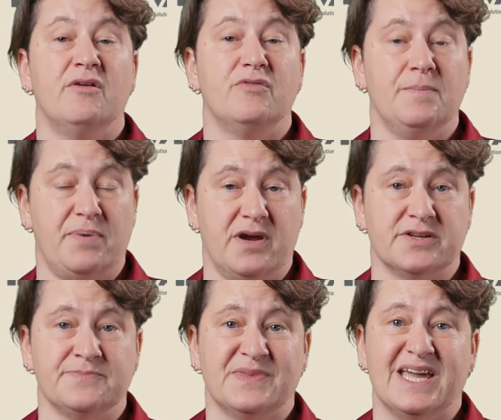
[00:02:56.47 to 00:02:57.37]

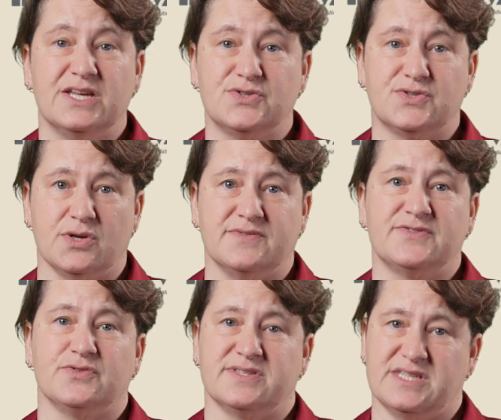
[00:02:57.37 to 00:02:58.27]
repaired, and
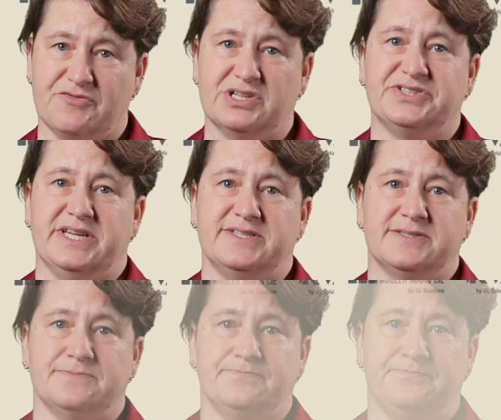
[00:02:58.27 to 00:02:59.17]
serviced for several days.